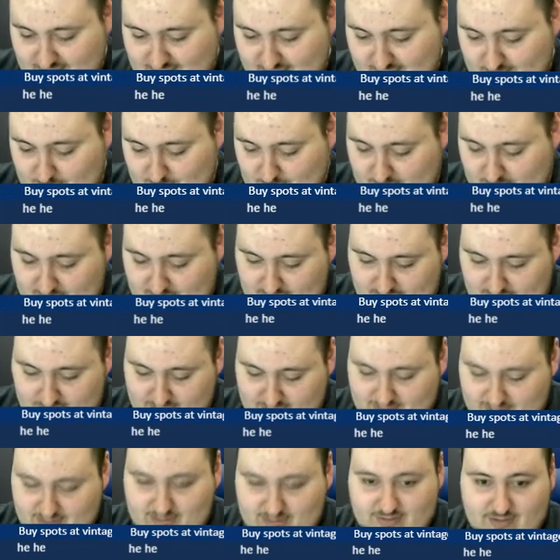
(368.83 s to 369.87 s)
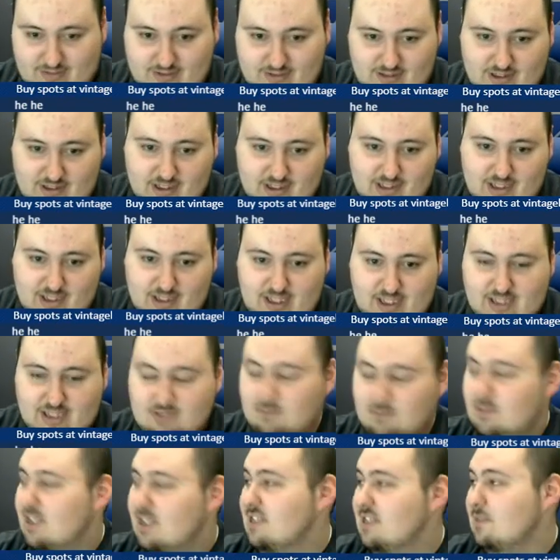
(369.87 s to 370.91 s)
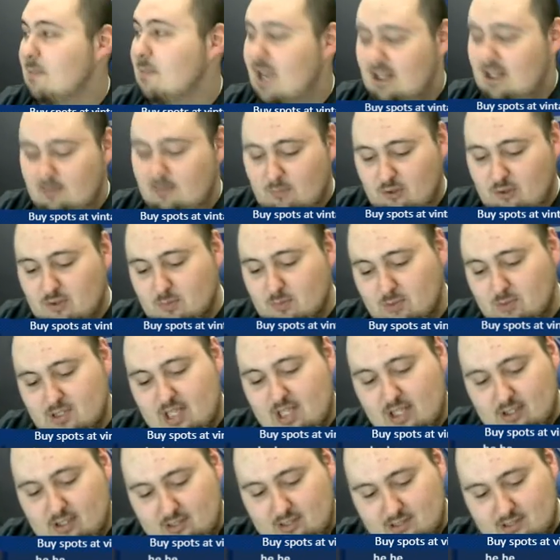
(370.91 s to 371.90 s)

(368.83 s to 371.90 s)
Right? He's a man of multiple talents.